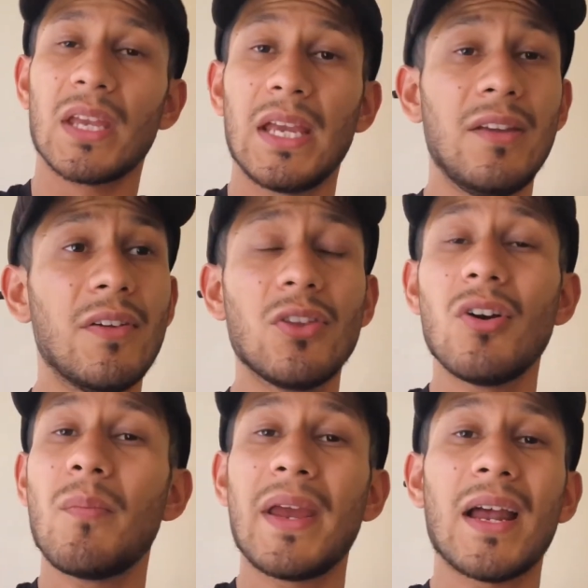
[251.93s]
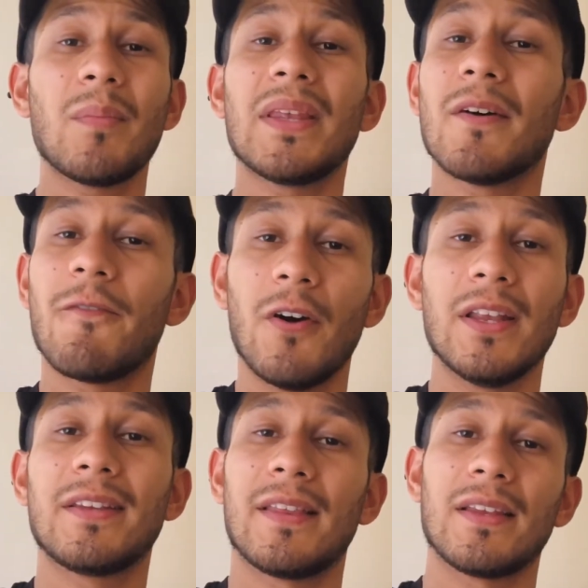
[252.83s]
Even though it may not be the
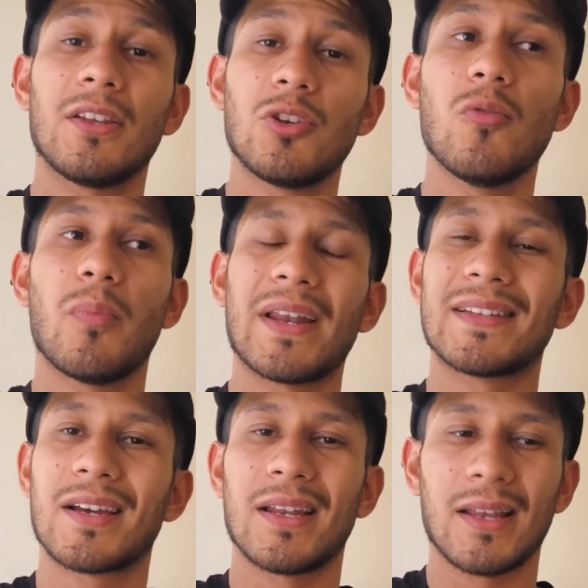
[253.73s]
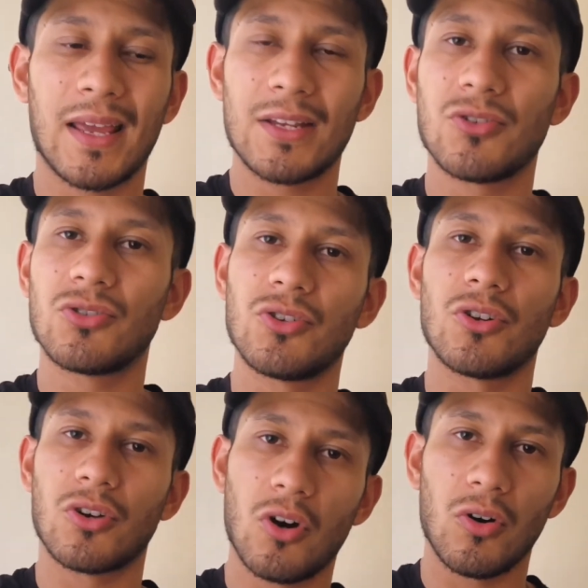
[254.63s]
funnest thing to do, but it's gonna get you to
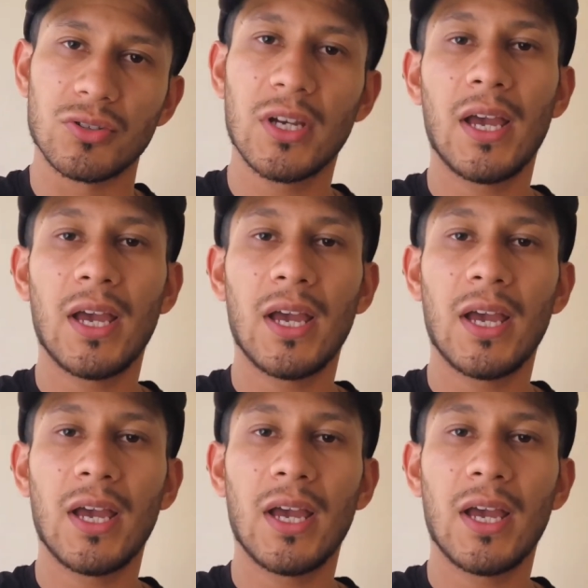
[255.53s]
your goals.